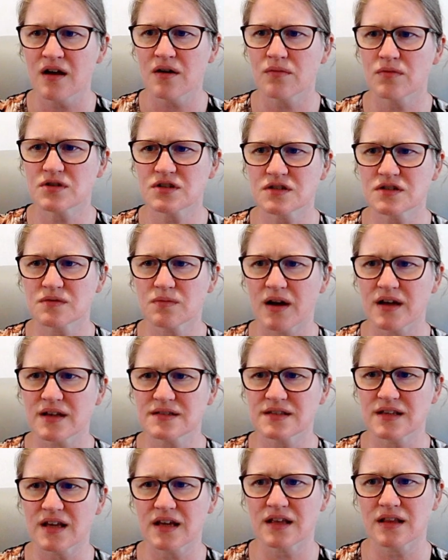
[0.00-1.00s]
which is why I
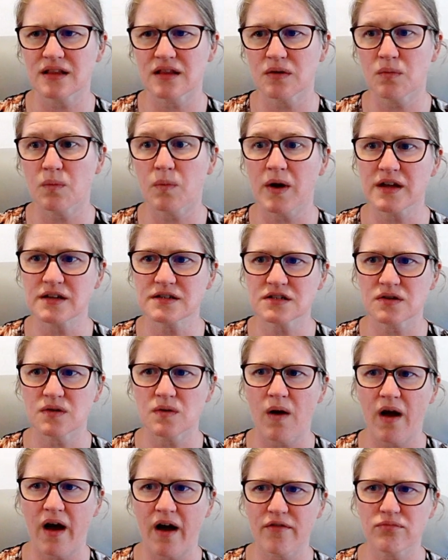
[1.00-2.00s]
say you wait till you
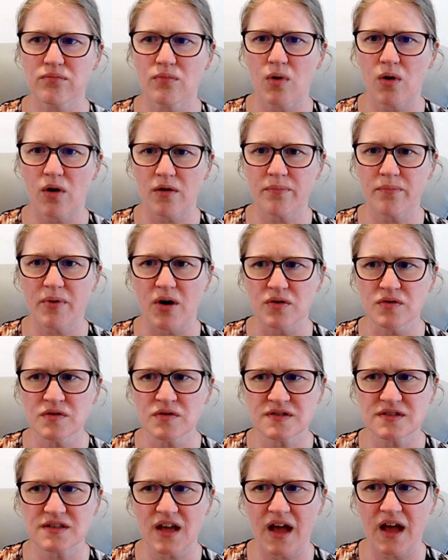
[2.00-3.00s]
have more
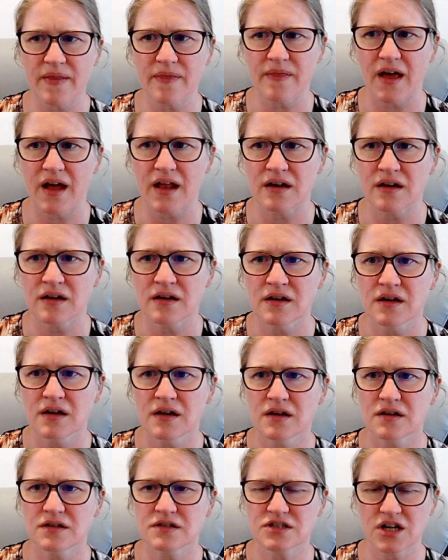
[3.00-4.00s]
posts and then
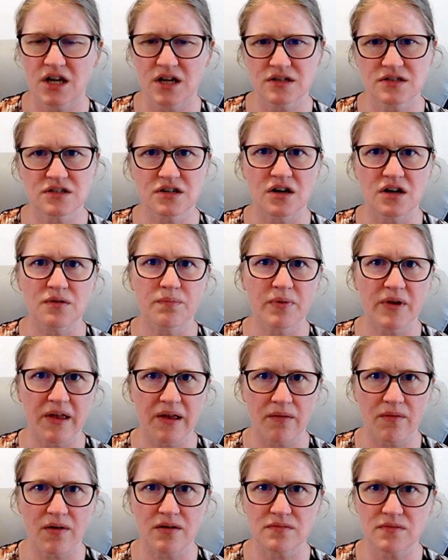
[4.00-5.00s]
start
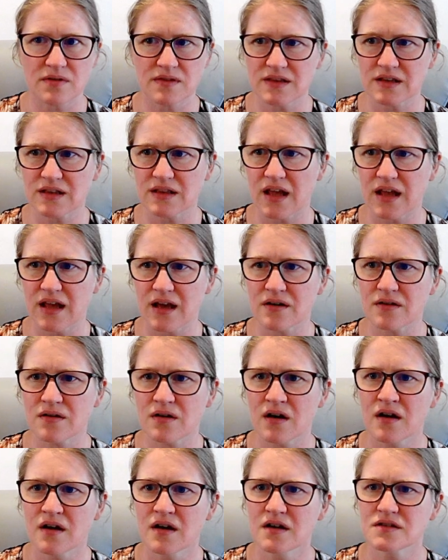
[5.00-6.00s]
playing around with the layout.
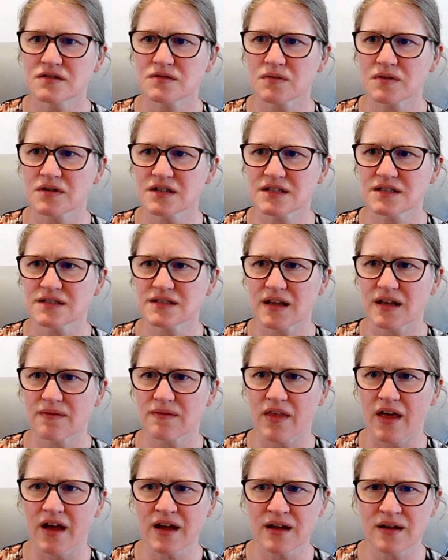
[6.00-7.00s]
So we're going to save
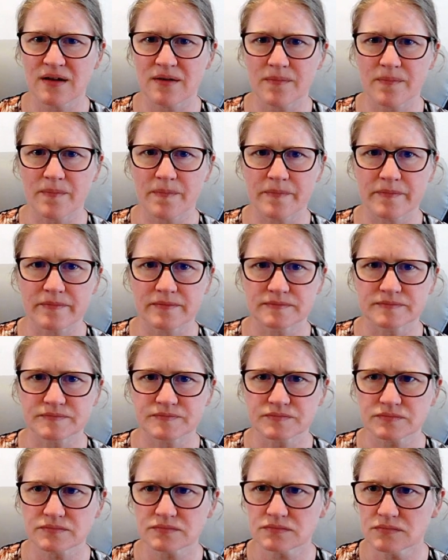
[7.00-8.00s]
that.
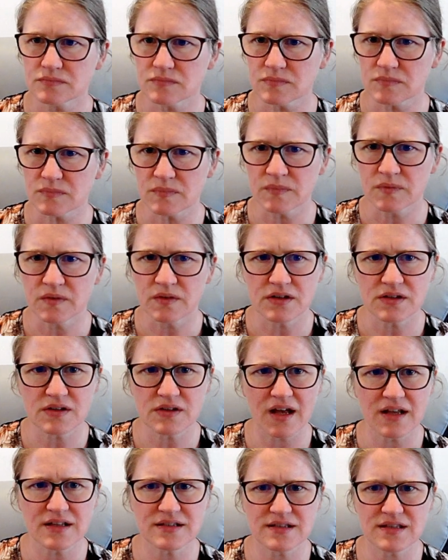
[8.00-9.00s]
So
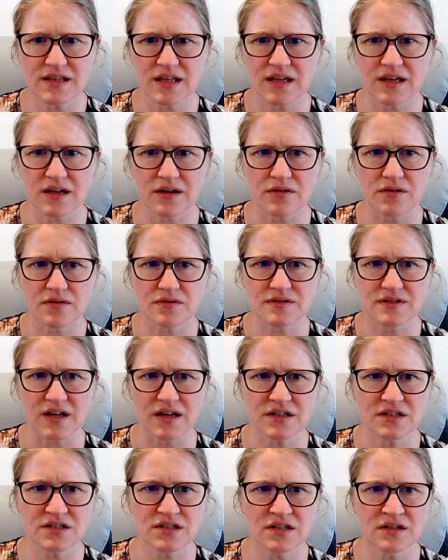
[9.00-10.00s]
that's the hero
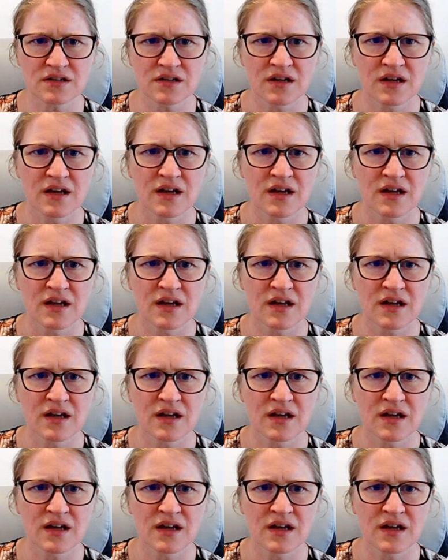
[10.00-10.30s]
section.